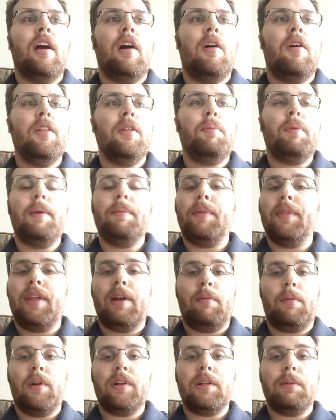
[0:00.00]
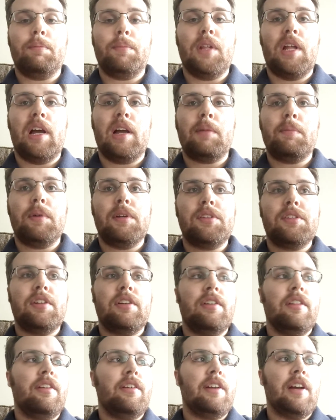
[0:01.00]
All the people that worked at
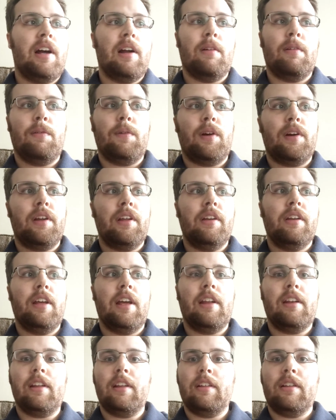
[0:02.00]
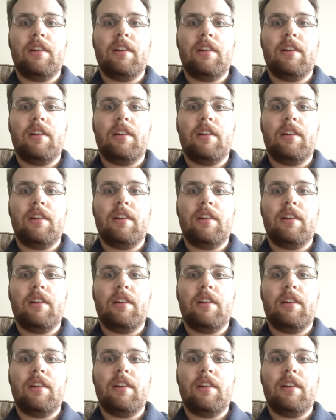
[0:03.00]
Blockbuster, they're now working at